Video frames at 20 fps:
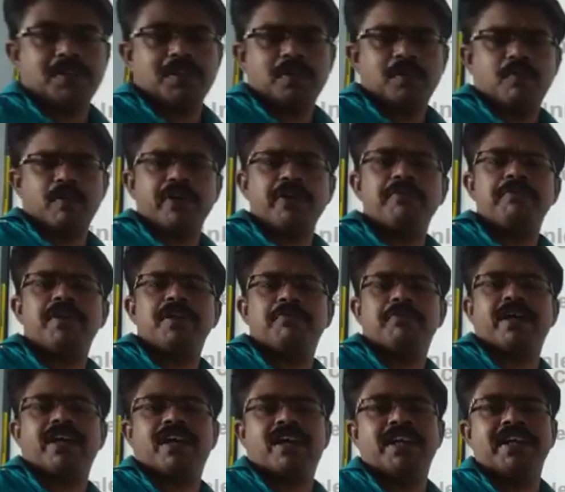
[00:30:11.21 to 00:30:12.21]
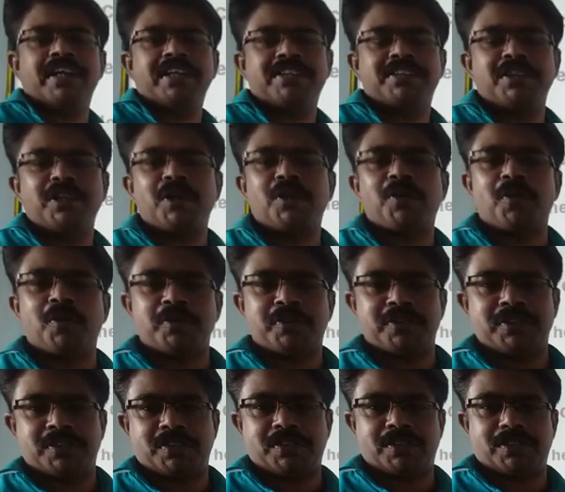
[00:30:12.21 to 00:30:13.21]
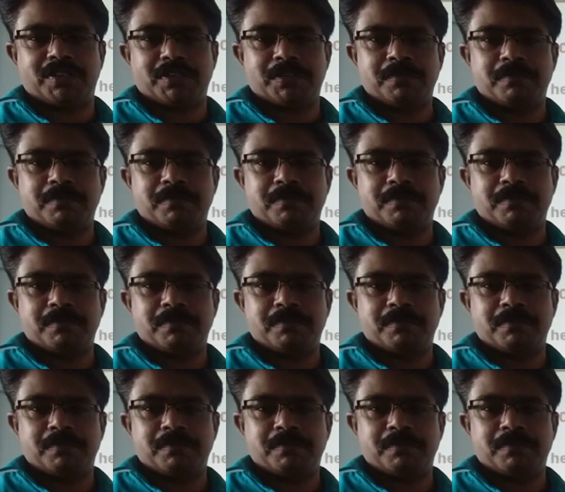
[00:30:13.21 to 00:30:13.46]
What do you mean by conditional clauses?